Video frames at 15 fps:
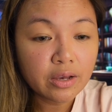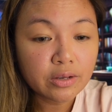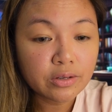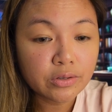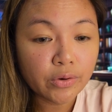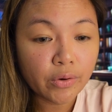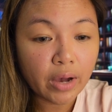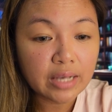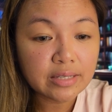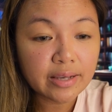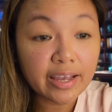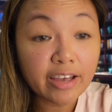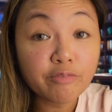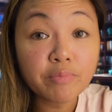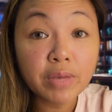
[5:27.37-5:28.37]
So as
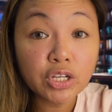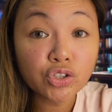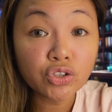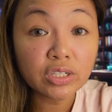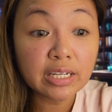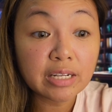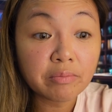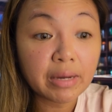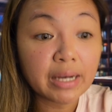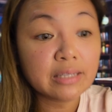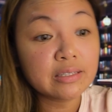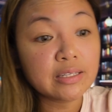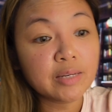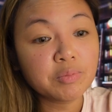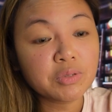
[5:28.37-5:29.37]
I have mentioned in my
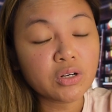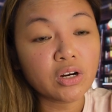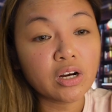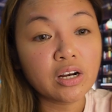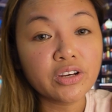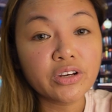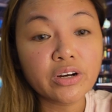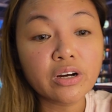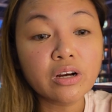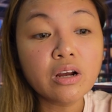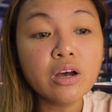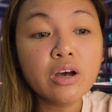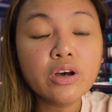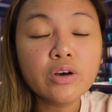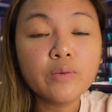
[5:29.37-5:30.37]
tips earlier,
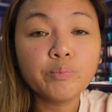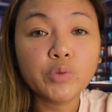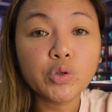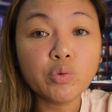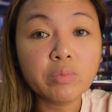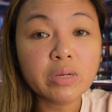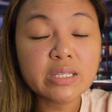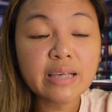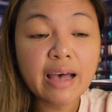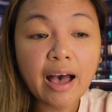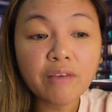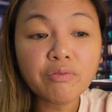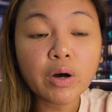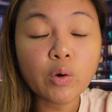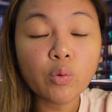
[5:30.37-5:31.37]
you must
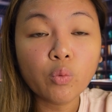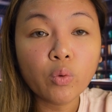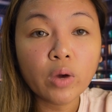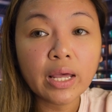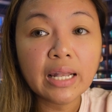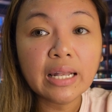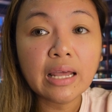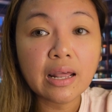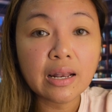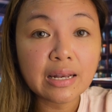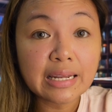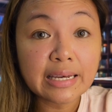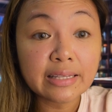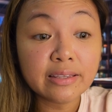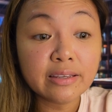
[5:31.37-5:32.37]
have a
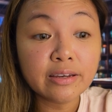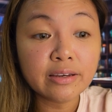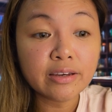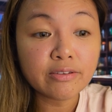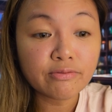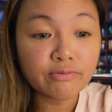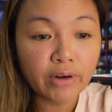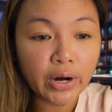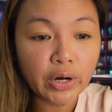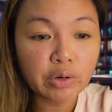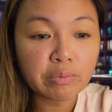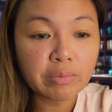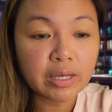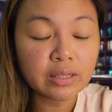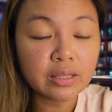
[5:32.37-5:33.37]
well-lit
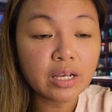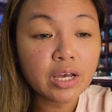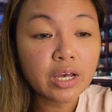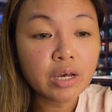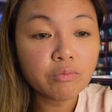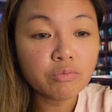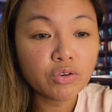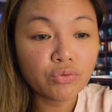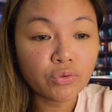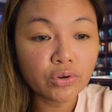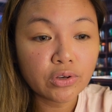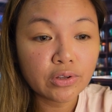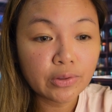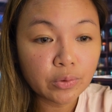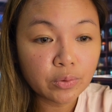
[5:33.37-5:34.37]
environment before
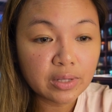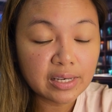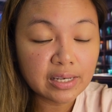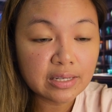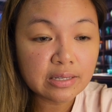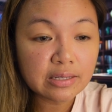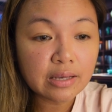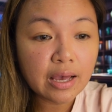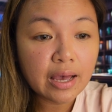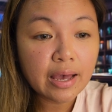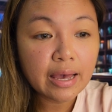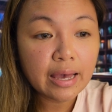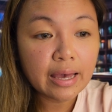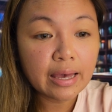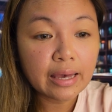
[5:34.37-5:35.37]
you do this,
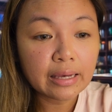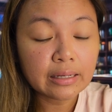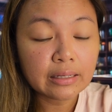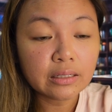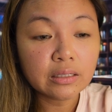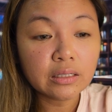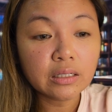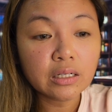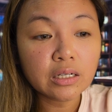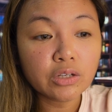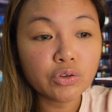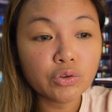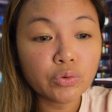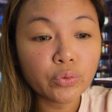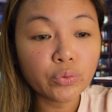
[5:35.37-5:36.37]
and
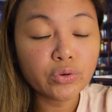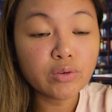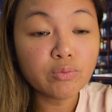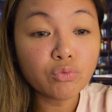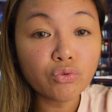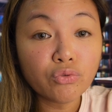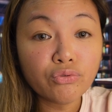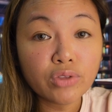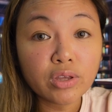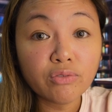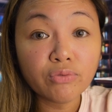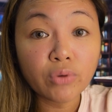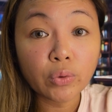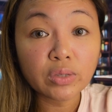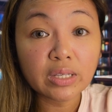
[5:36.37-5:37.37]
you remove the
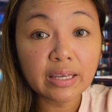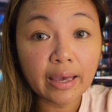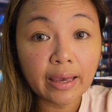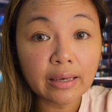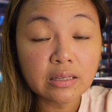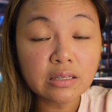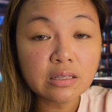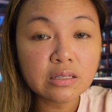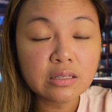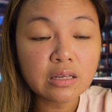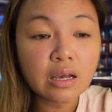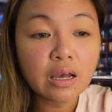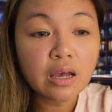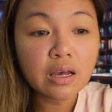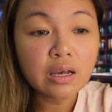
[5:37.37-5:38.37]
phone
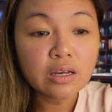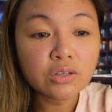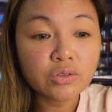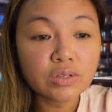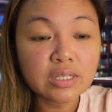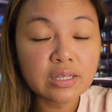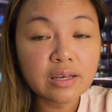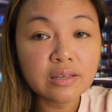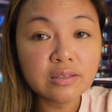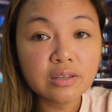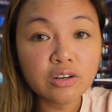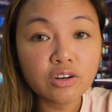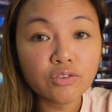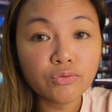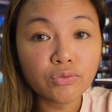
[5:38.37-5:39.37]
case so it's
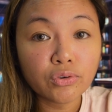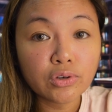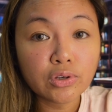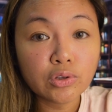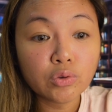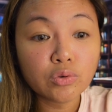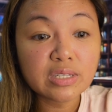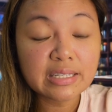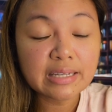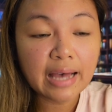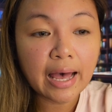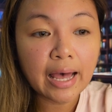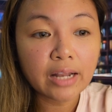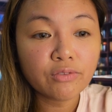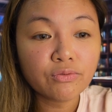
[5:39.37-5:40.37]
easier for you to
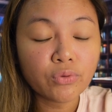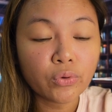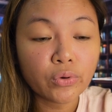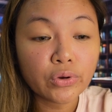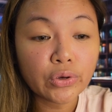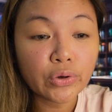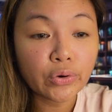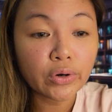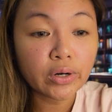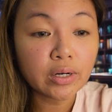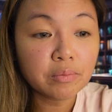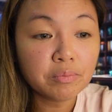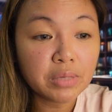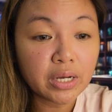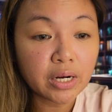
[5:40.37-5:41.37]
scan for
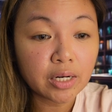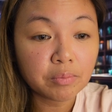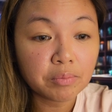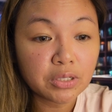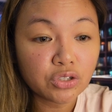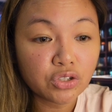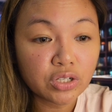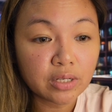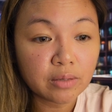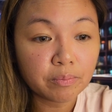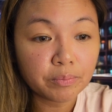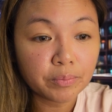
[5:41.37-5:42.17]
your BRP chip.